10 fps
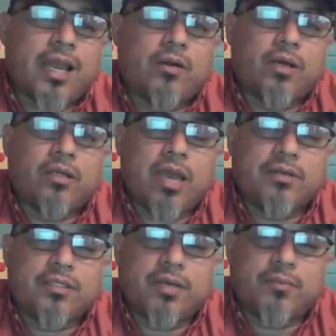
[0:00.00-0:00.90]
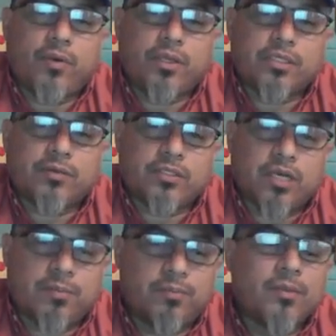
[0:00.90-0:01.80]
you can count on having 10
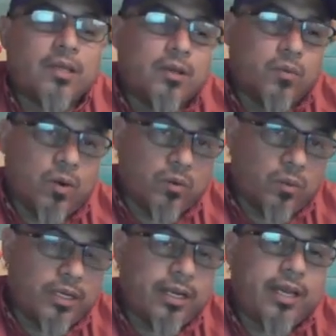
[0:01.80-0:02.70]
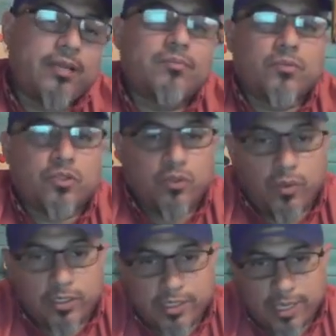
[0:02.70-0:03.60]
points off the top. 1 week
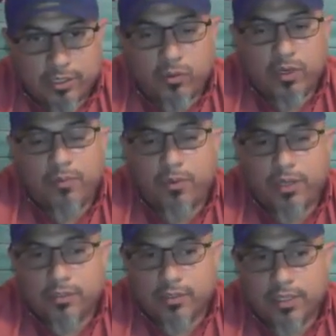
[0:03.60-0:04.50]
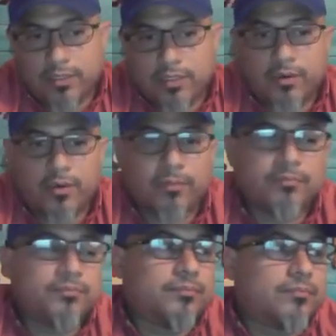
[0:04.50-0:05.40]
late, 2 weeks late, 20 points,
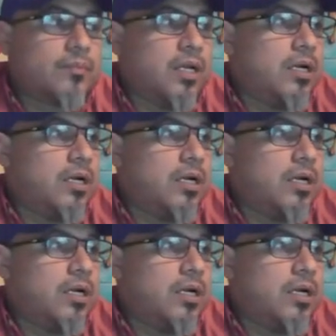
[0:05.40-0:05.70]
etc.